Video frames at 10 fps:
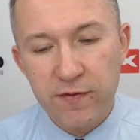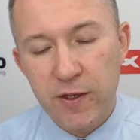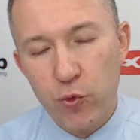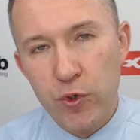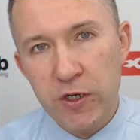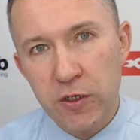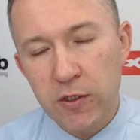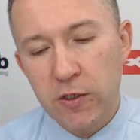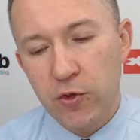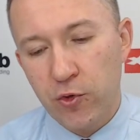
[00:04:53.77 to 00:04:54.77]
They will
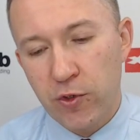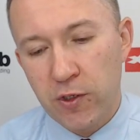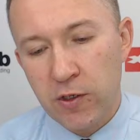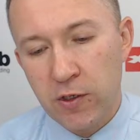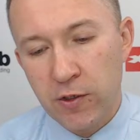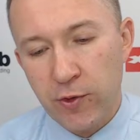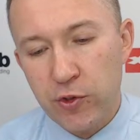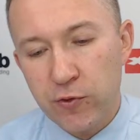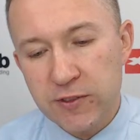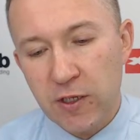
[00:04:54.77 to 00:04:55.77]

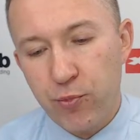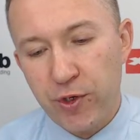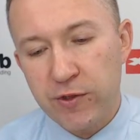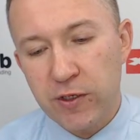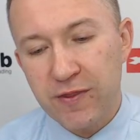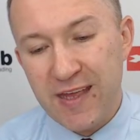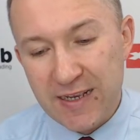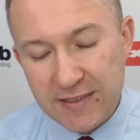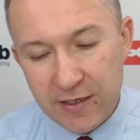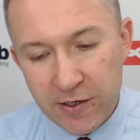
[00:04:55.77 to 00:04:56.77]
reduce their printing
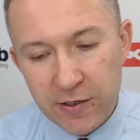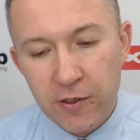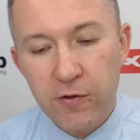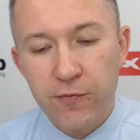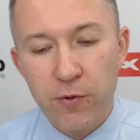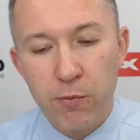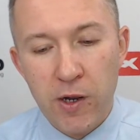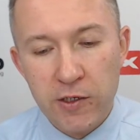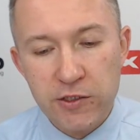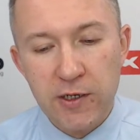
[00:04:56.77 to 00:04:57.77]
next year from
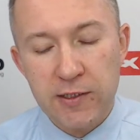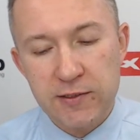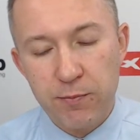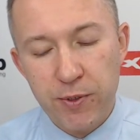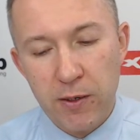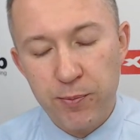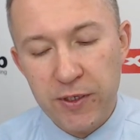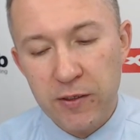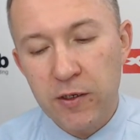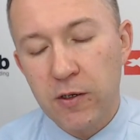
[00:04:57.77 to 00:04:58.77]
March as the
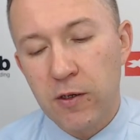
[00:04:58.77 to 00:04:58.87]
PAP